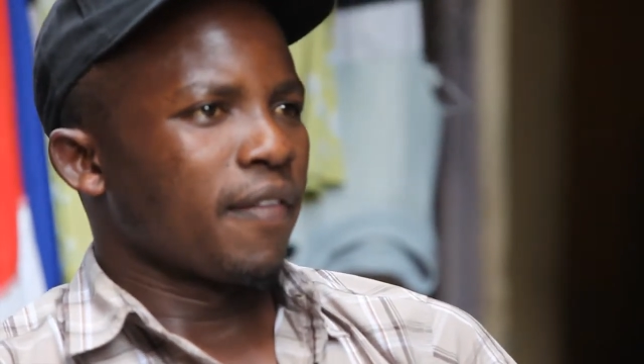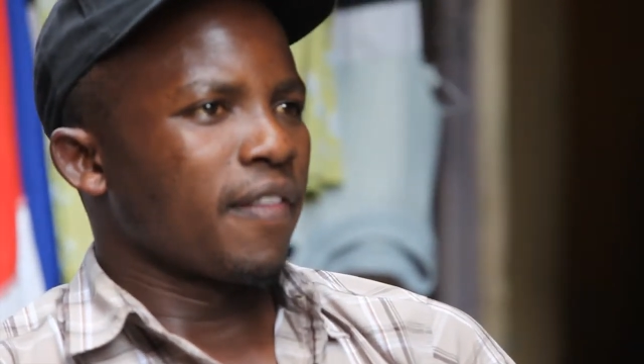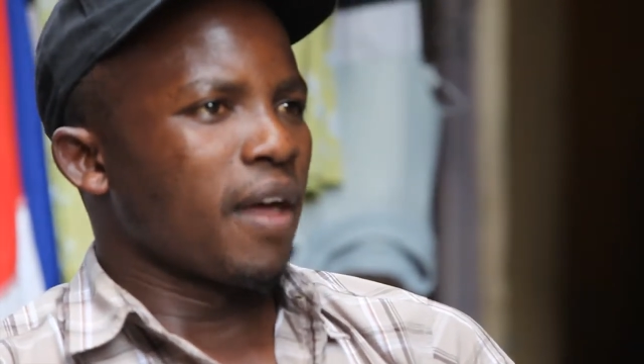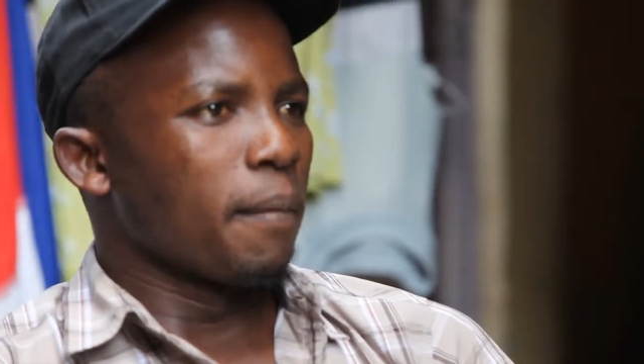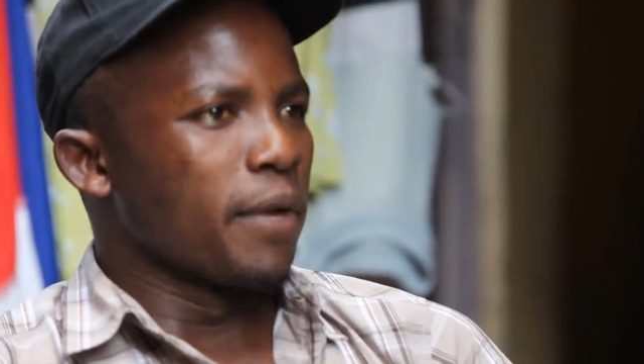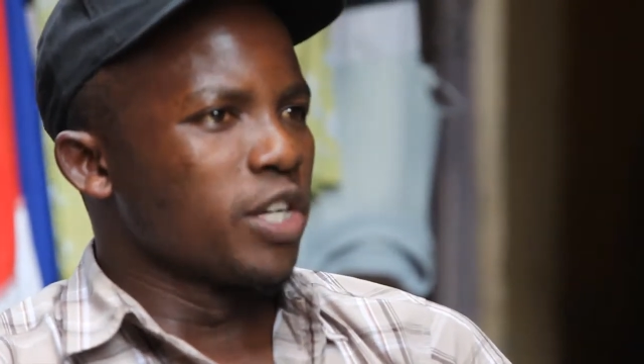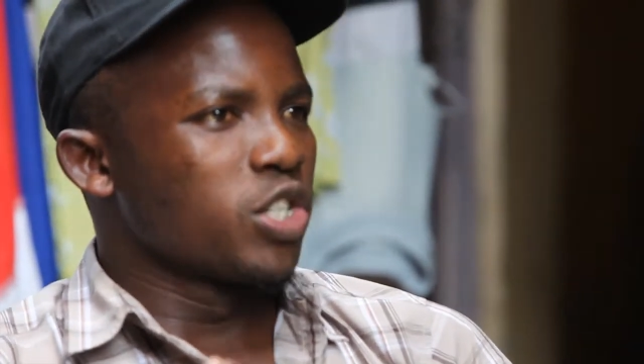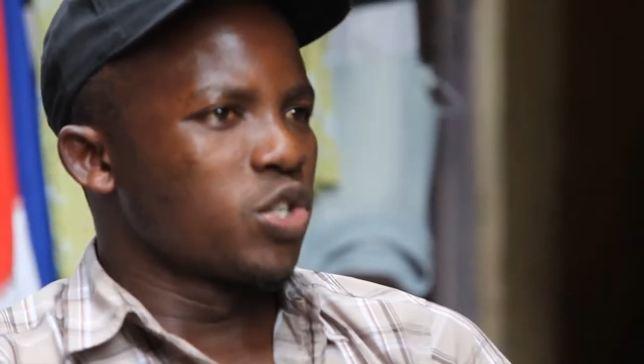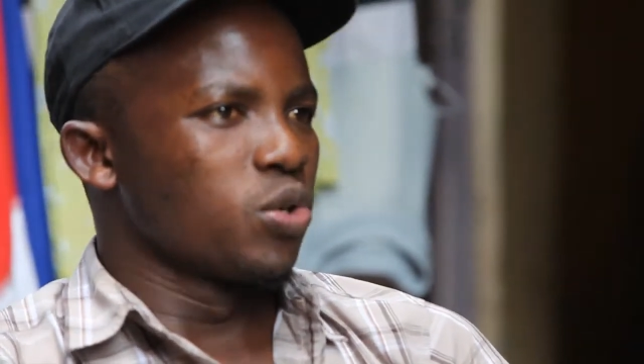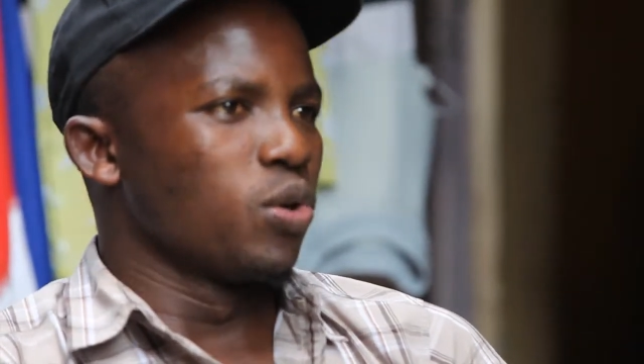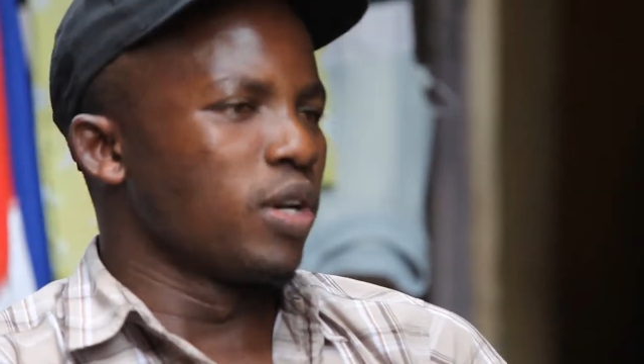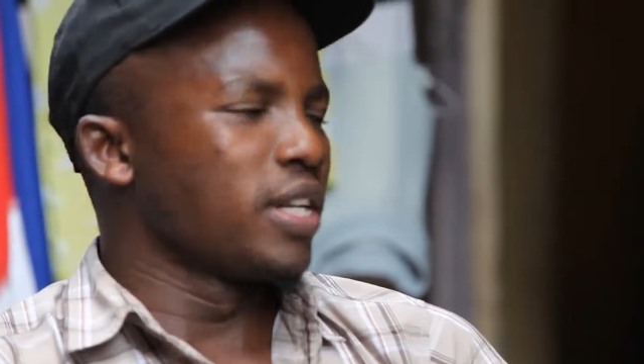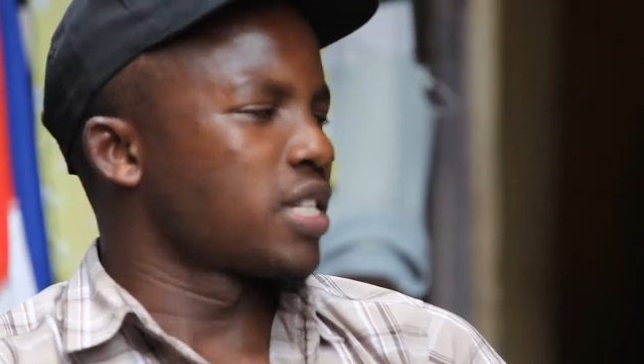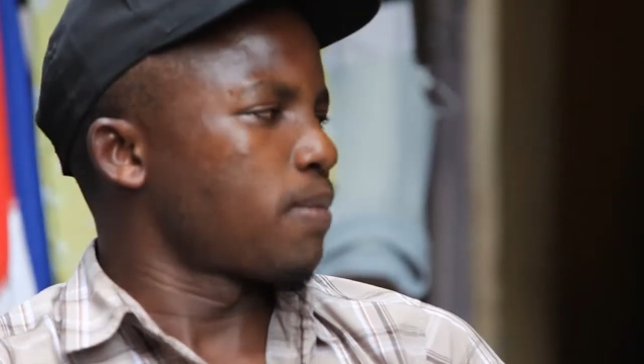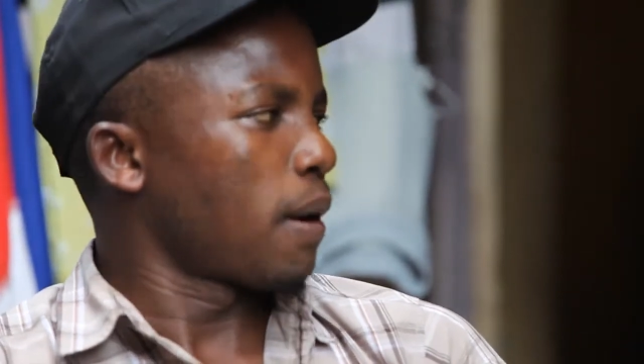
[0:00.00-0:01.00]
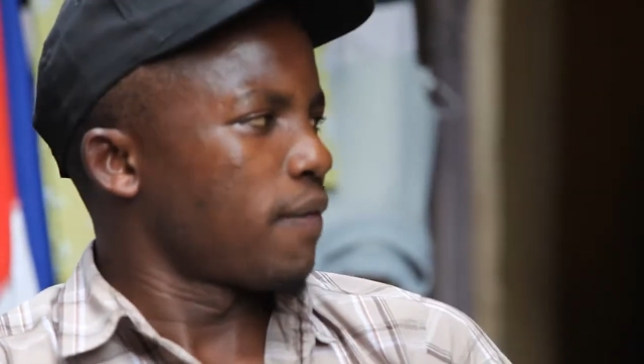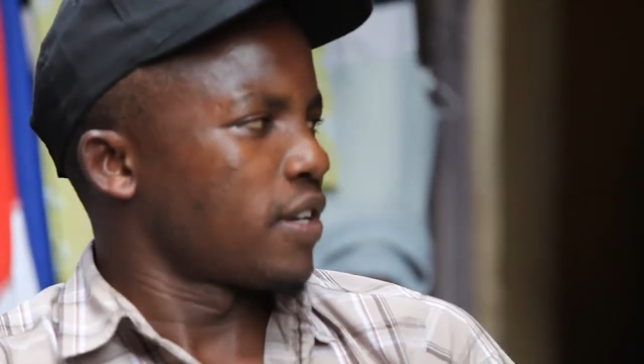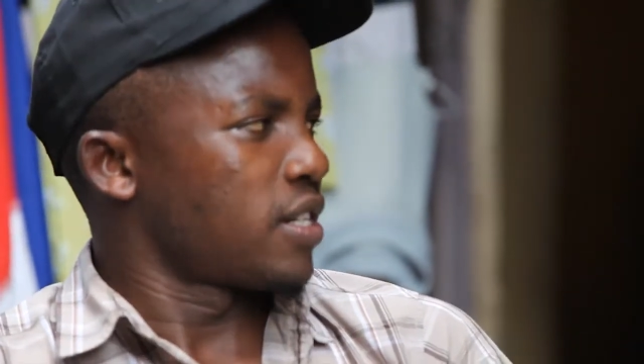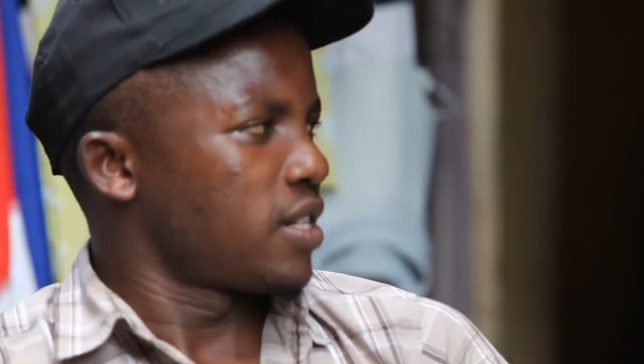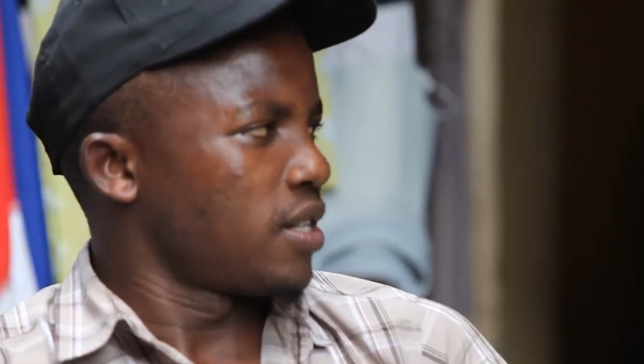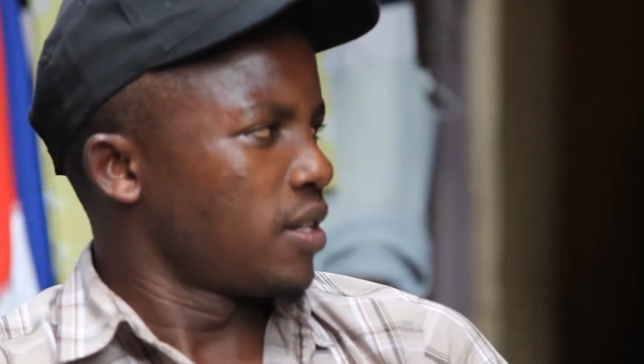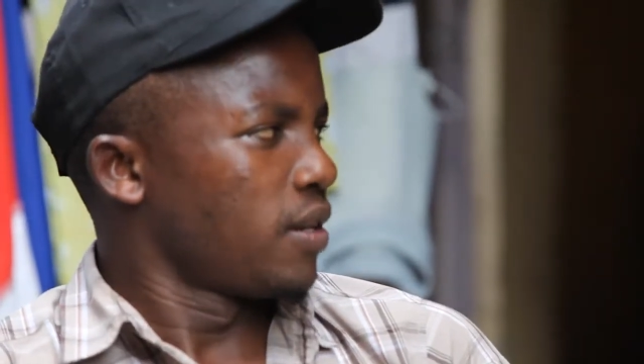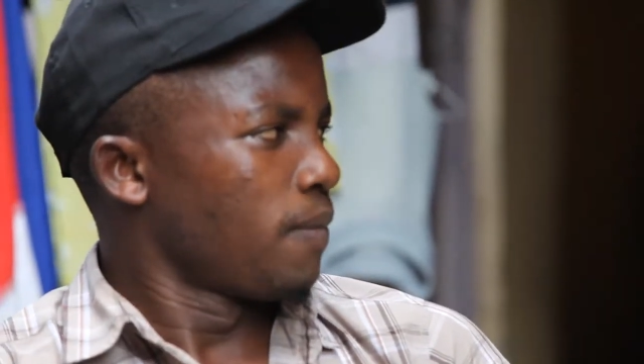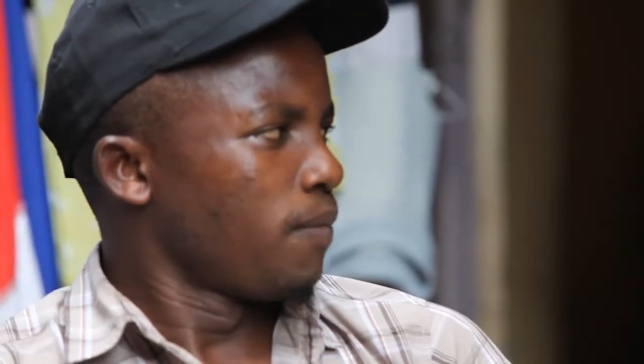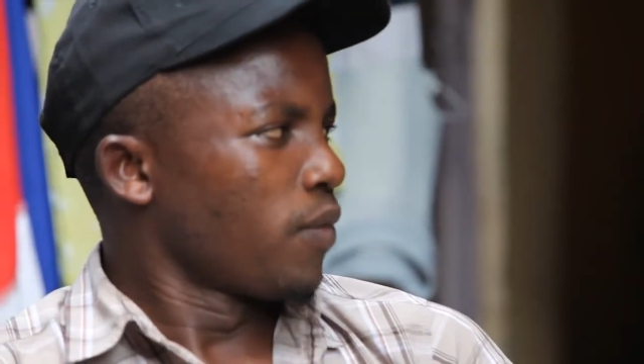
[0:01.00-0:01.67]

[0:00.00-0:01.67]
their main tool is poverty.